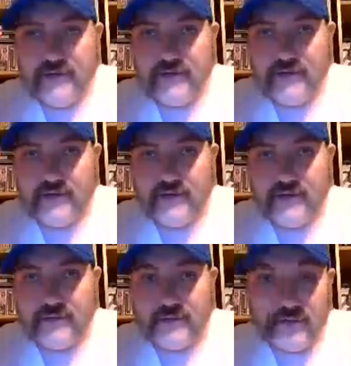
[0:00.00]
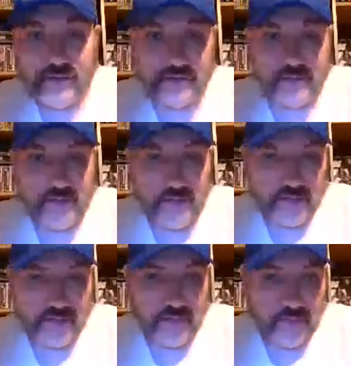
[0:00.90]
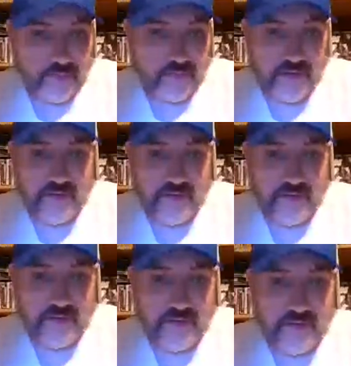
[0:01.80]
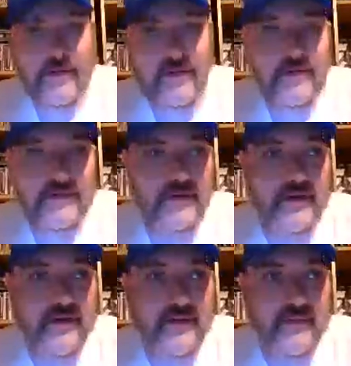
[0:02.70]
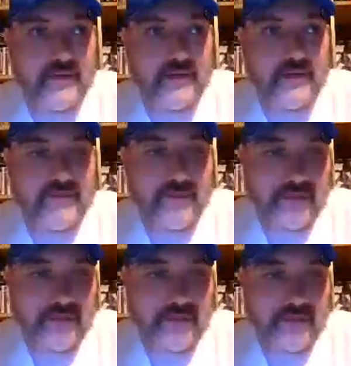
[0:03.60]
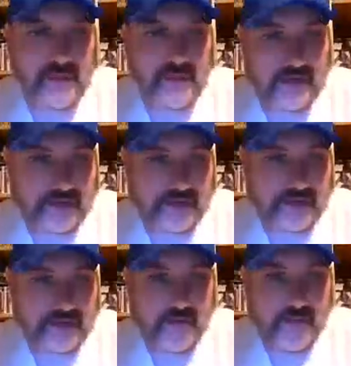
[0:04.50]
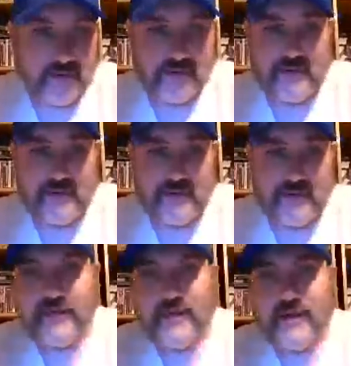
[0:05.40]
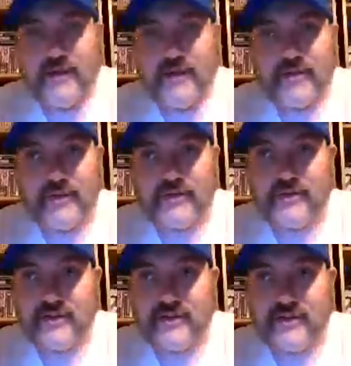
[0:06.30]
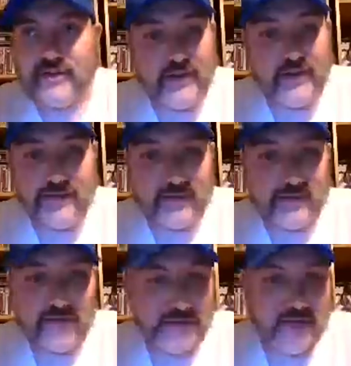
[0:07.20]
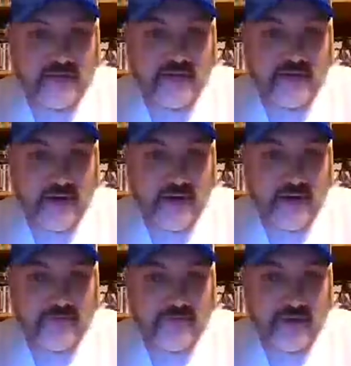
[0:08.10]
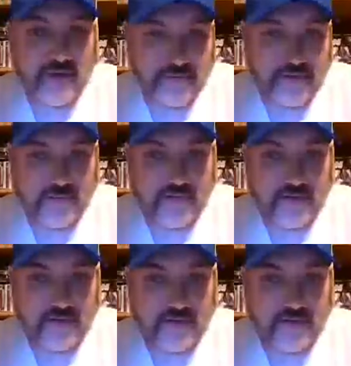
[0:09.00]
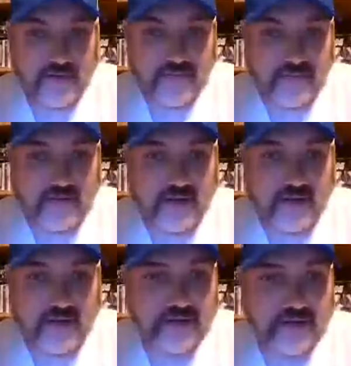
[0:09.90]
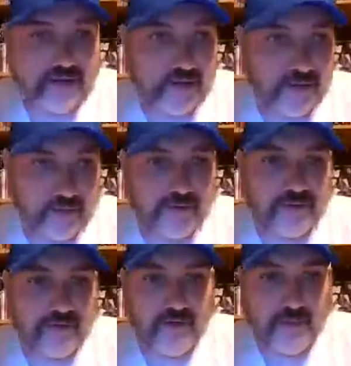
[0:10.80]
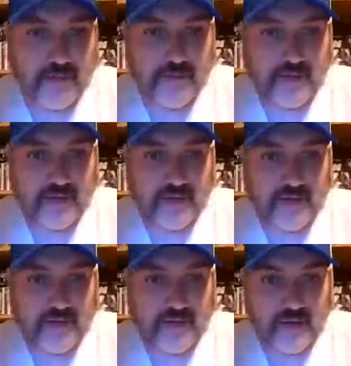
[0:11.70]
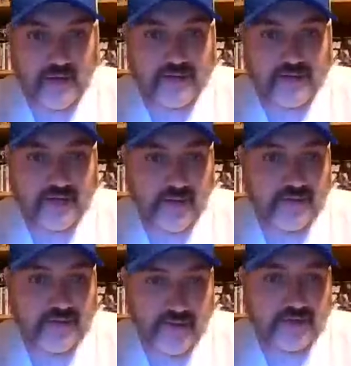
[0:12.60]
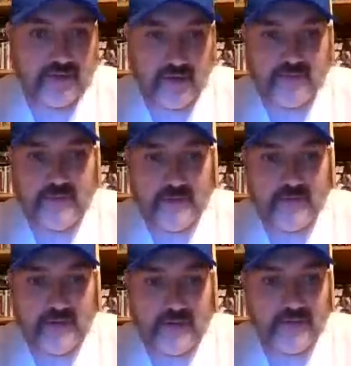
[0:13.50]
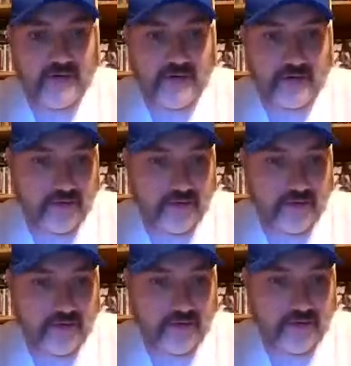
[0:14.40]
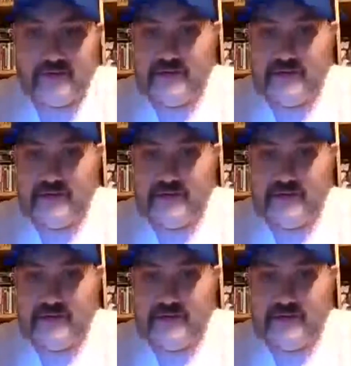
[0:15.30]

Of course, Bruno whooped him pretty good in the ring. I mean, that's just my opinion. Which, you know, he deserved to be in the Hall of Fame. I mean, I'm not going to take that away from him. He was a good champion, but he wasn't the greatest.